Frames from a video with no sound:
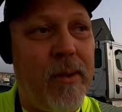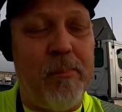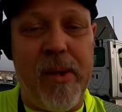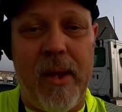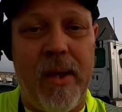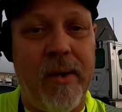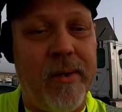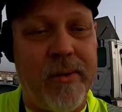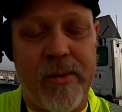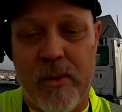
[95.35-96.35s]
and pen
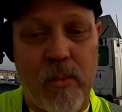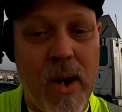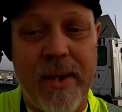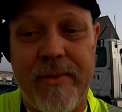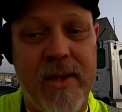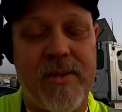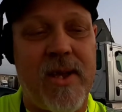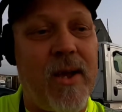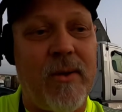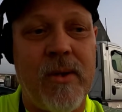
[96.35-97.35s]
and they'll write things
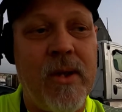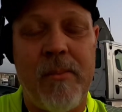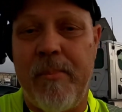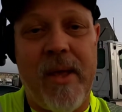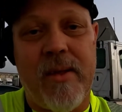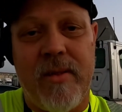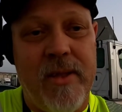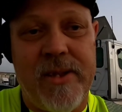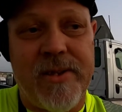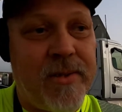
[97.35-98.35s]
out, make a
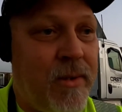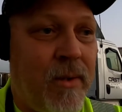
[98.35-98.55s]
list.